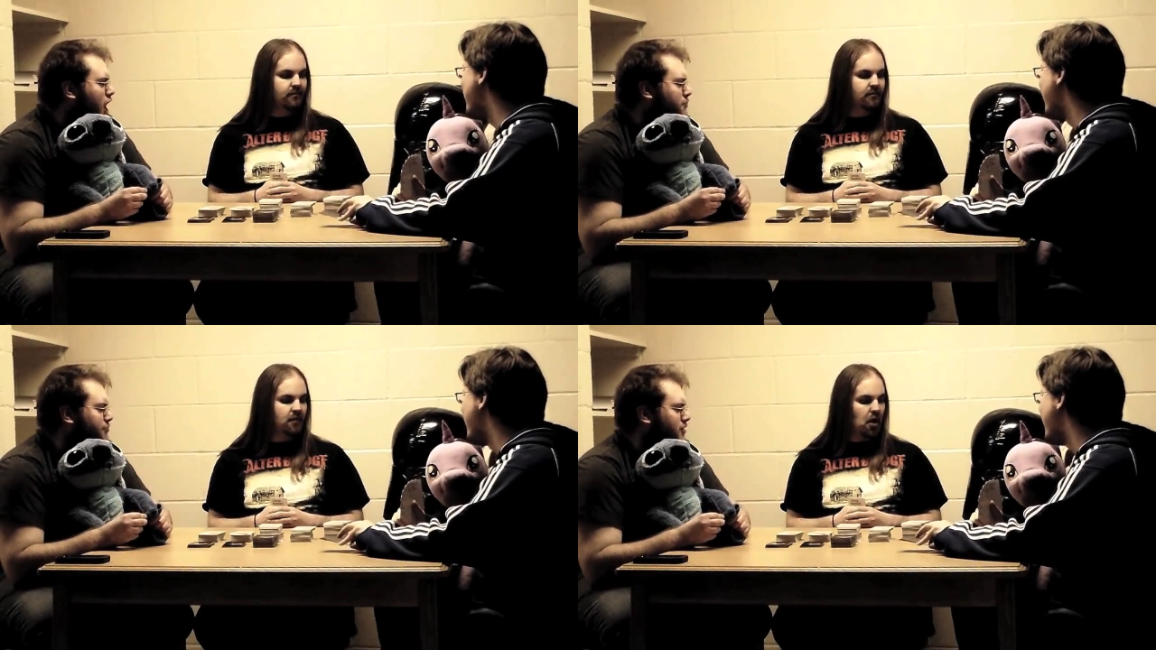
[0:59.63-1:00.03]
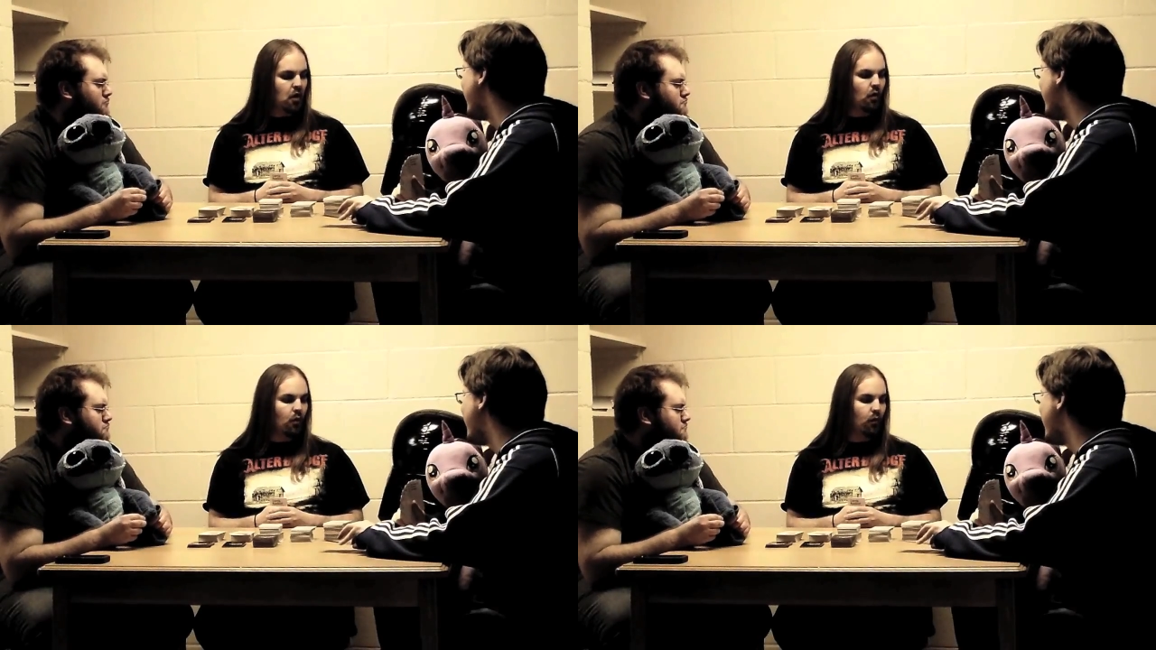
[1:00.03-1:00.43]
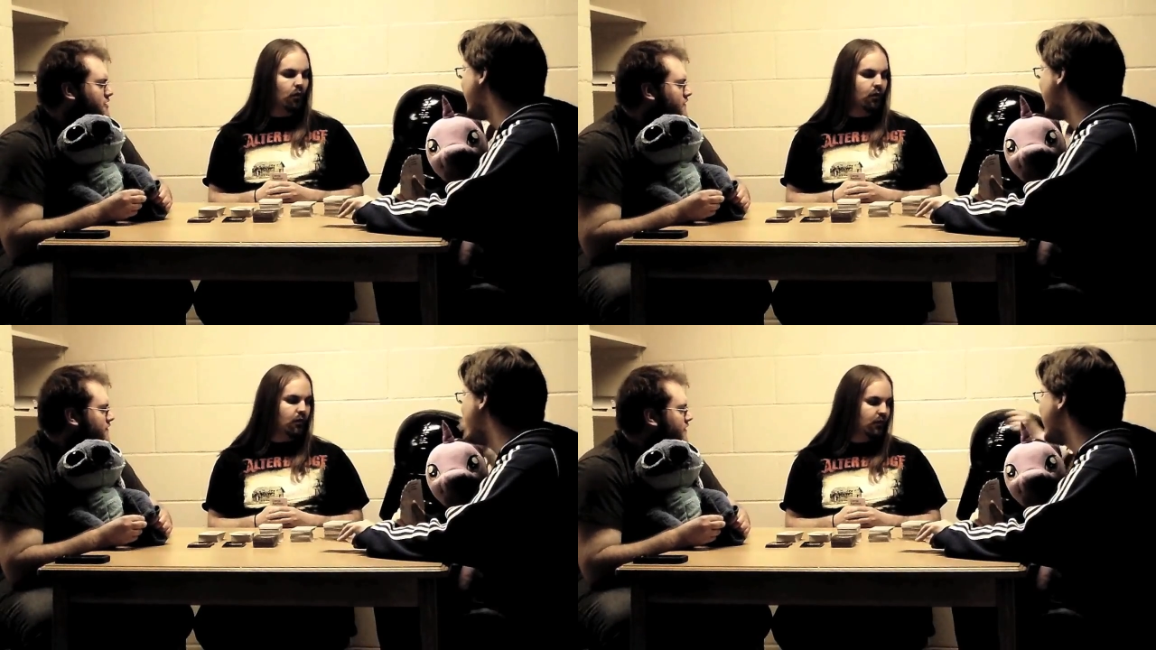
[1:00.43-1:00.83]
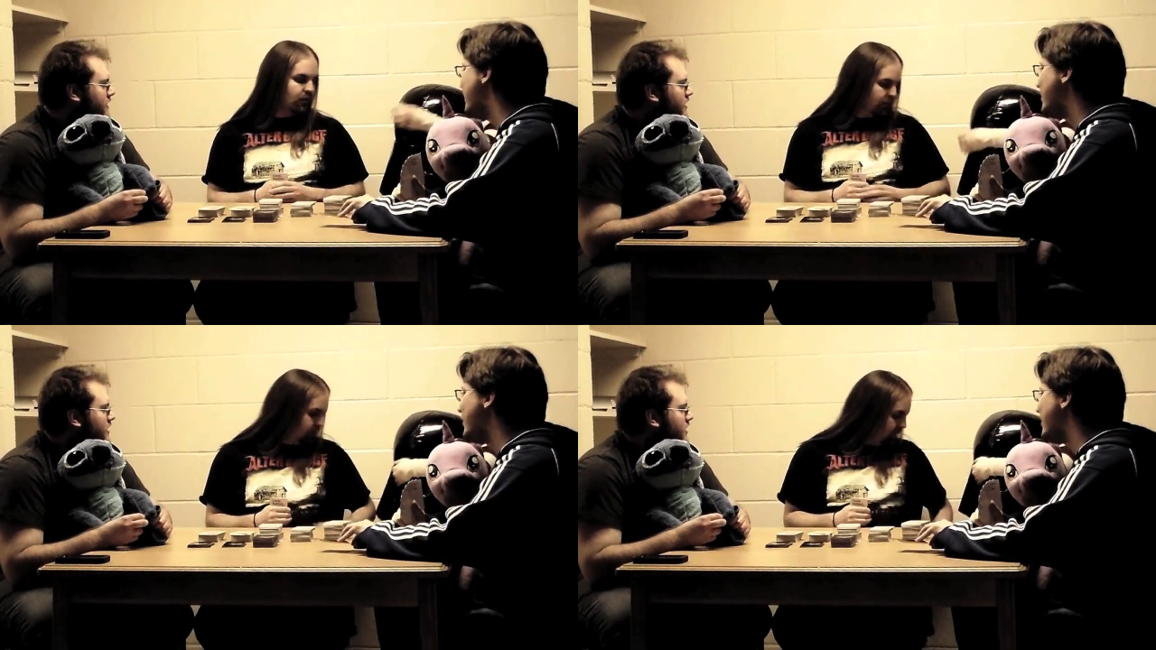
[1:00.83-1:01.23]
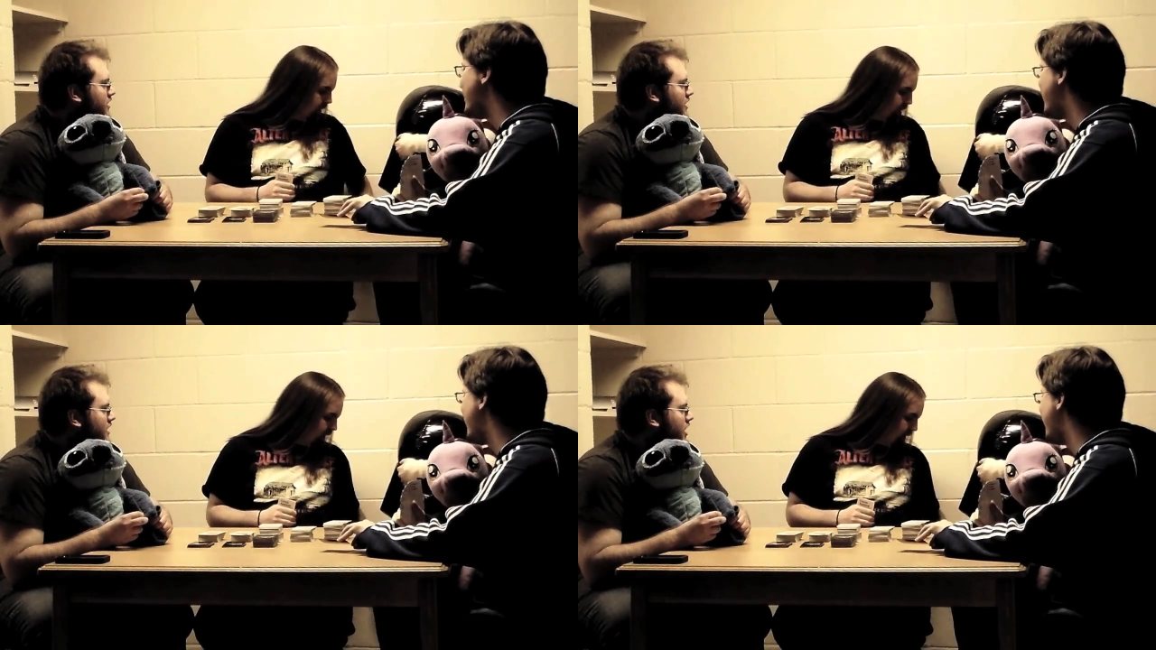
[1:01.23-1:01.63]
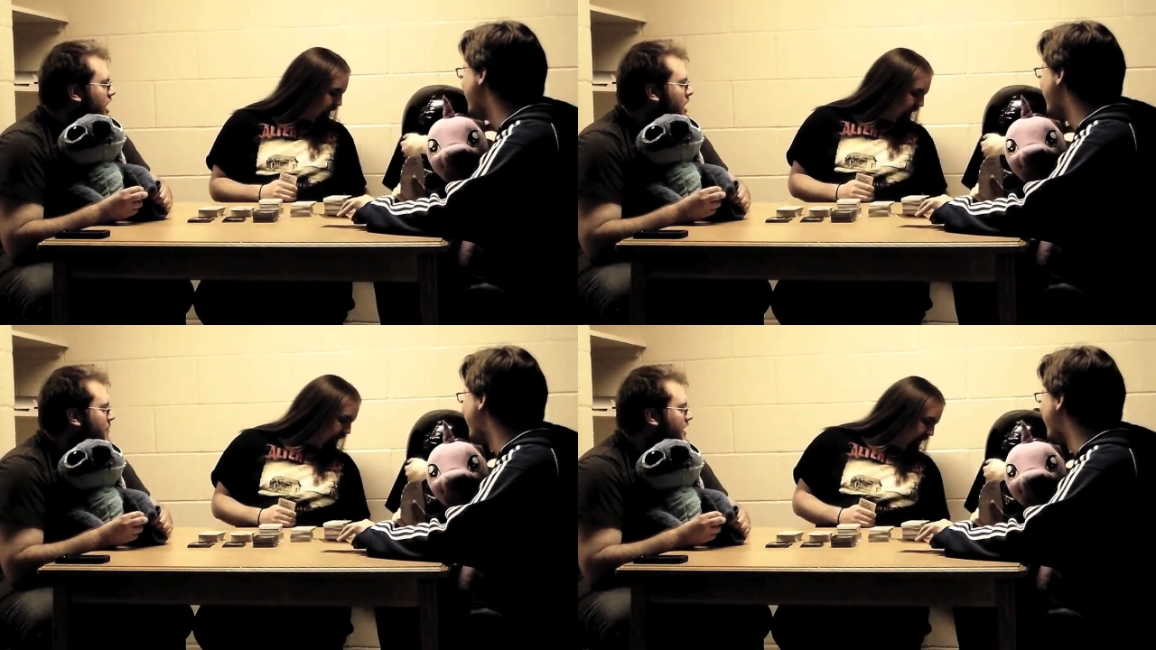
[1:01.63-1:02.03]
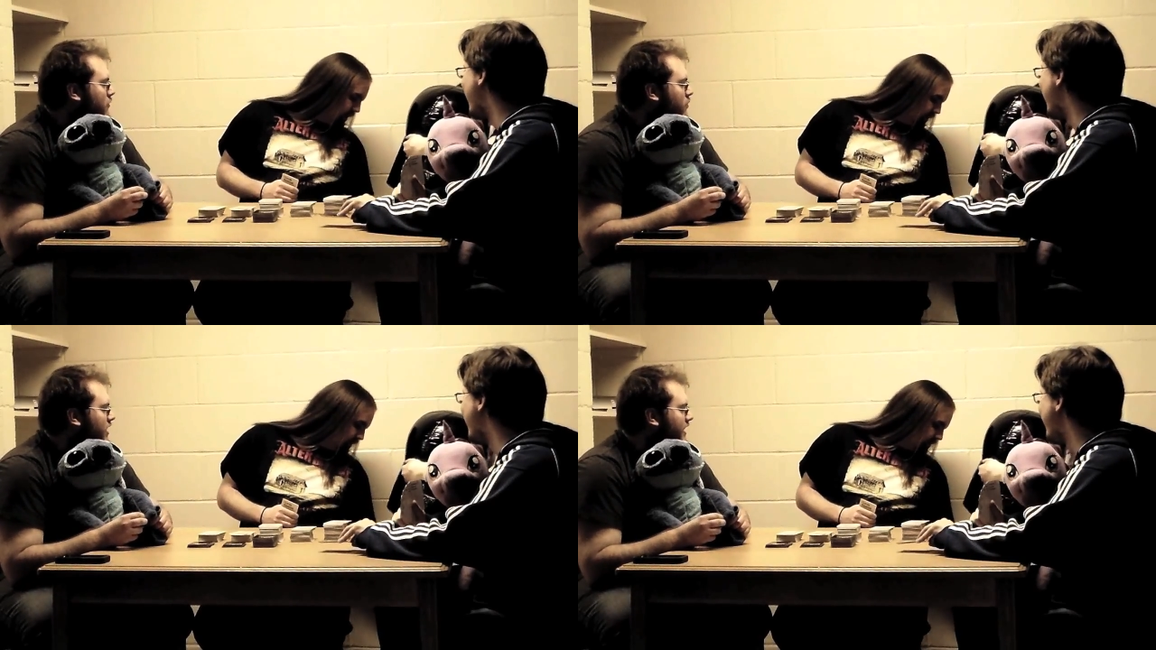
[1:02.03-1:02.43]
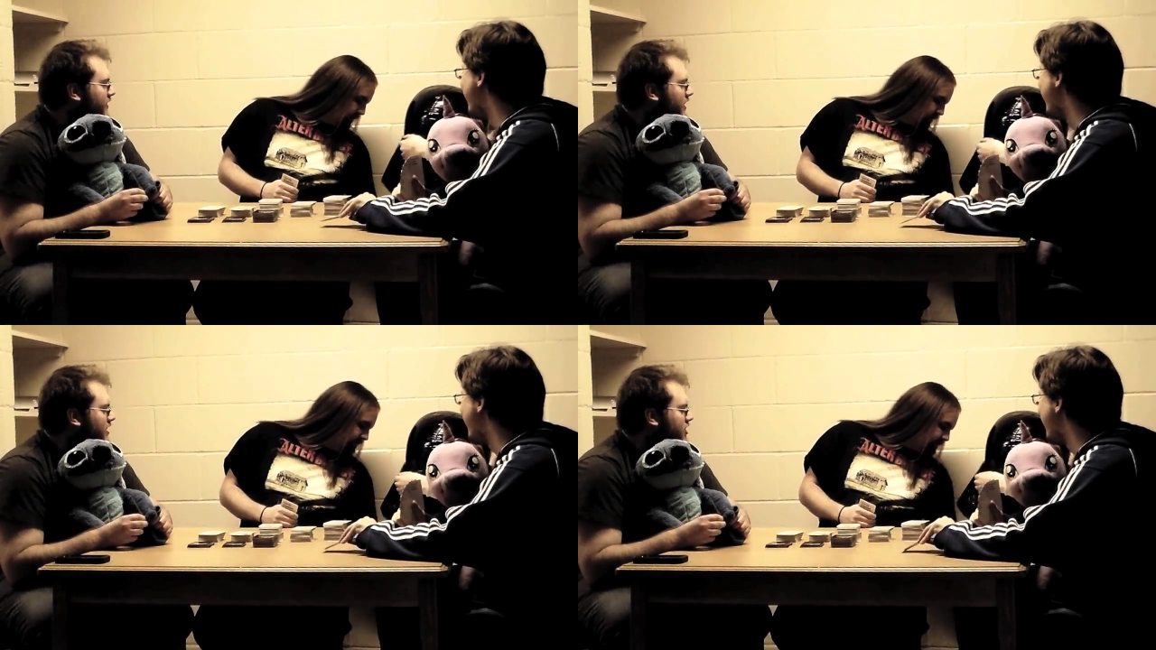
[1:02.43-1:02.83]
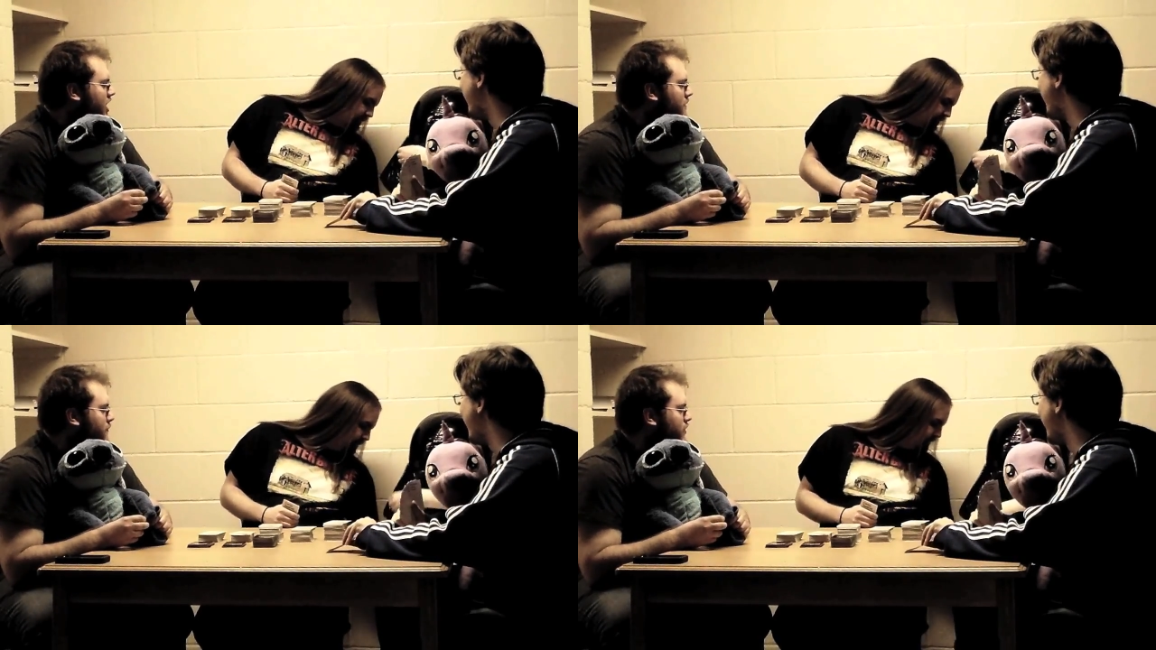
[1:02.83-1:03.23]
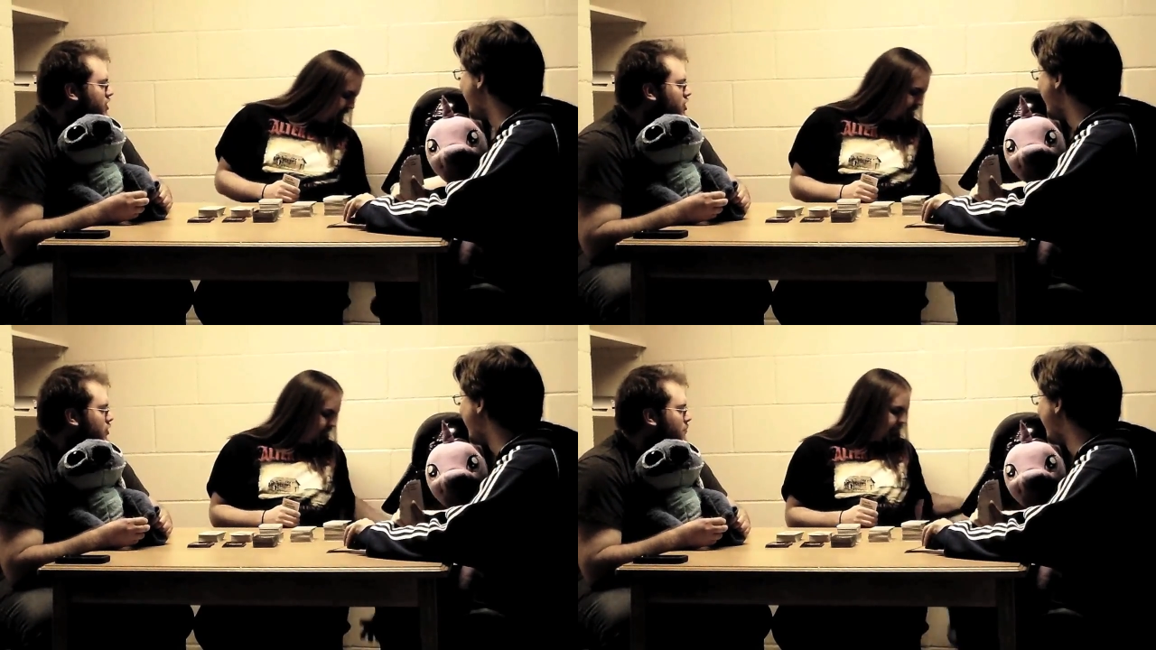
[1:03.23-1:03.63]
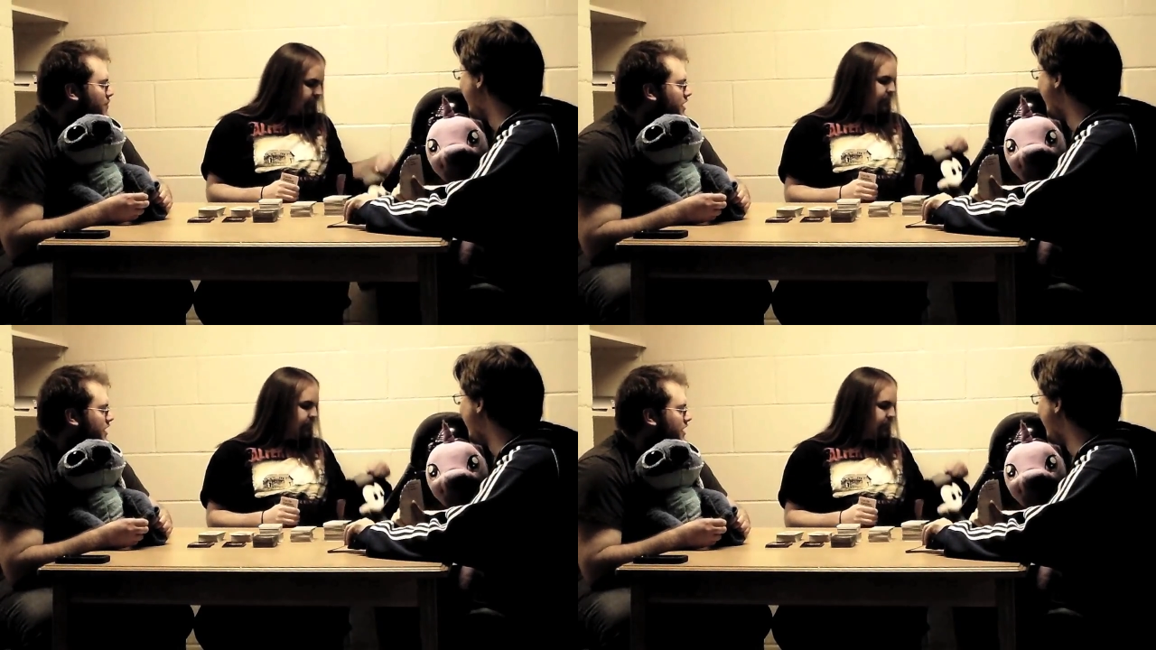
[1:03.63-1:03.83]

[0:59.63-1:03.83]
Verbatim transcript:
Speaker 1: up! No. right here. Come on. I mean, I realize I didn't get it for you,